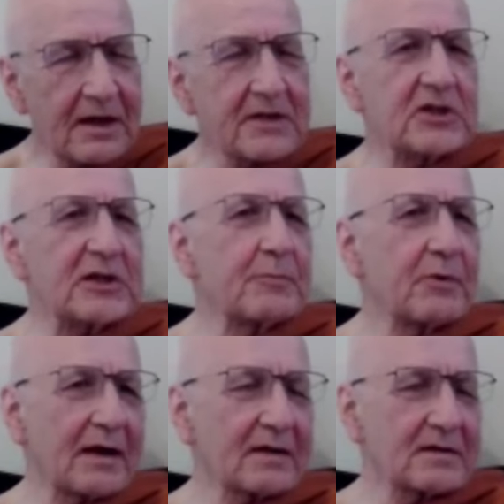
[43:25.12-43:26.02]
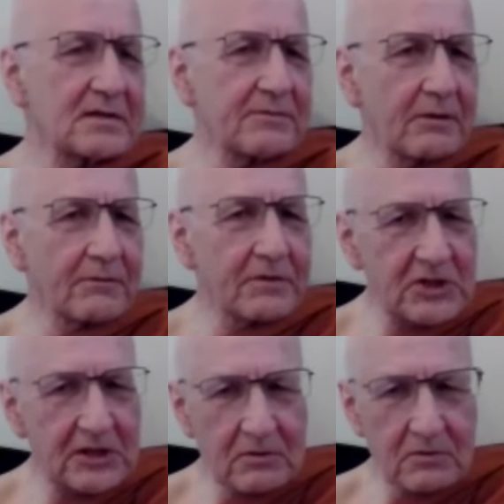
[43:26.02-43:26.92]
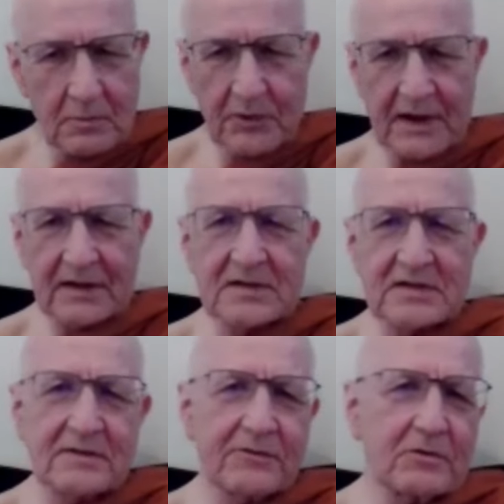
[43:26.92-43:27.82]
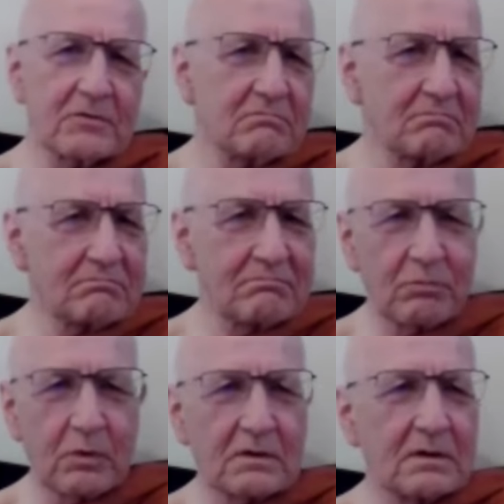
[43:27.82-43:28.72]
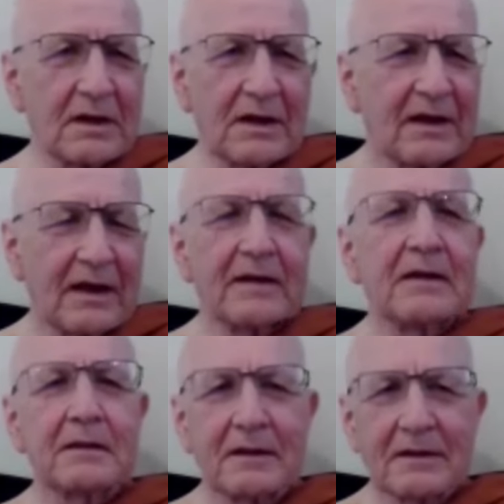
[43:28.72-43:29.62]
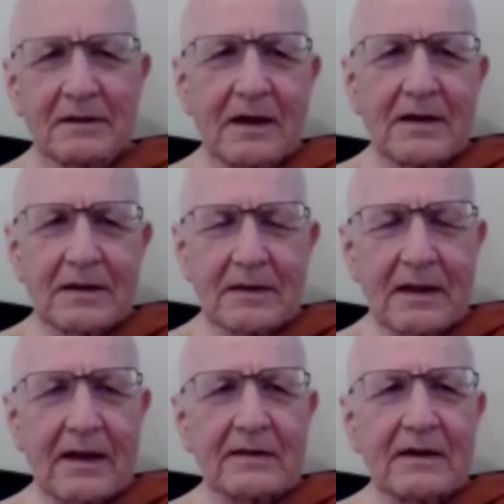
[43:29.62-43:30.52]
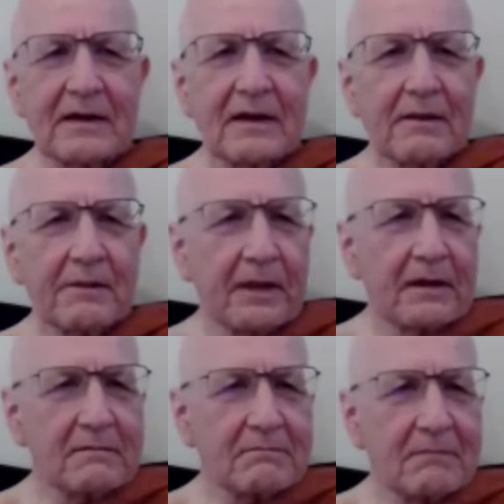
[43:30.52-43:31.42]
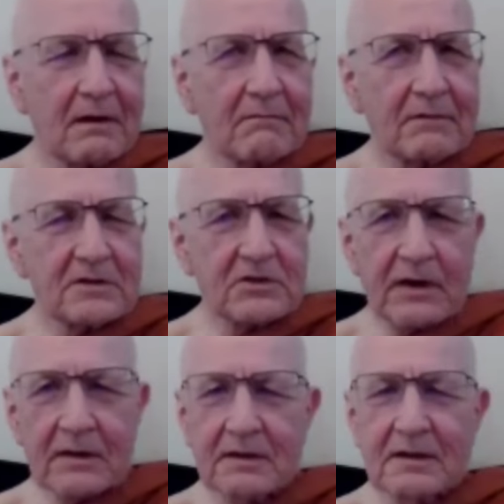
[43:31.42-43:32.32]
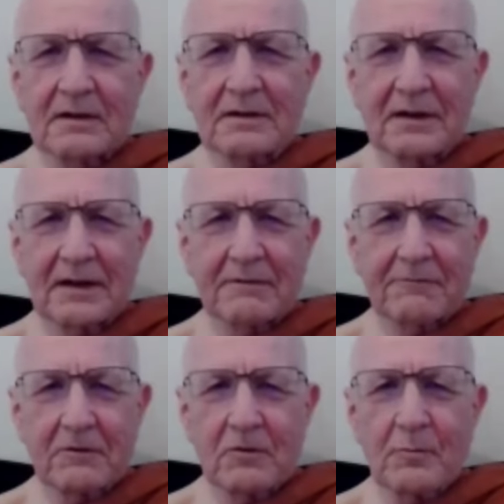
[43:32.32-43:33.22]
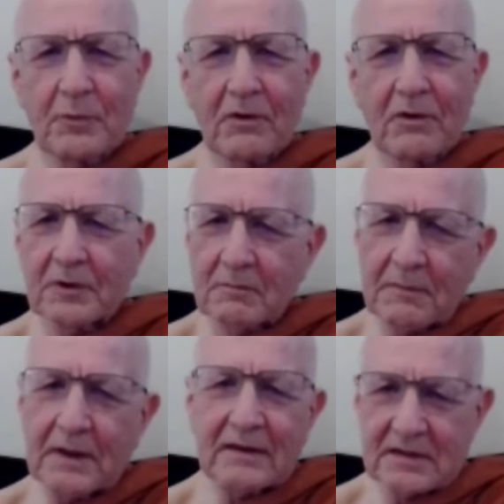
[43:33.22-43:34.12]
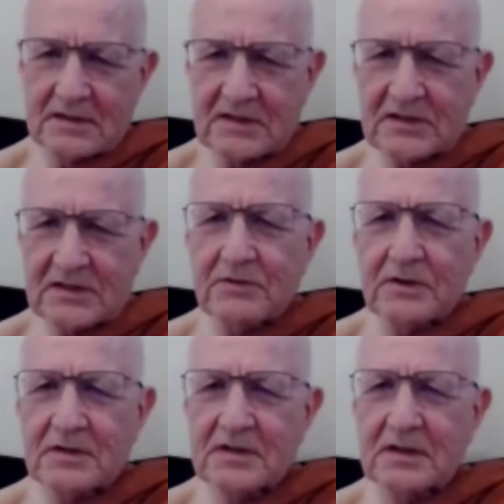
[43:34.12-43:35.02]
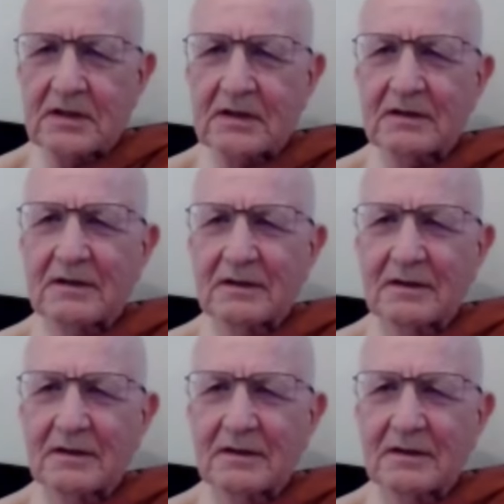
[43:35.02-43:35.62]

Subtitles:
Tai Chi practice, if you have a Qigong practice, if you would anything like that, then strengthen it. Like for Lompo, I'm going to make this a serious thing.